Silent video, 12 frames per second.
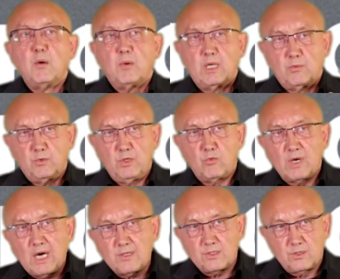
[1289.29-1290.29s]
but we
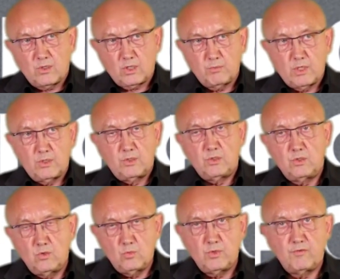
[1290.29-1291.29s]
rather talk about the
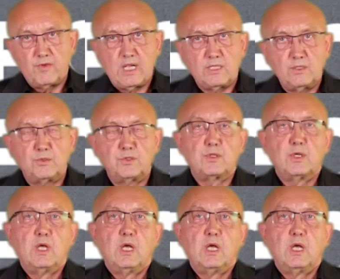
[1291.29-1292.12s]
human values.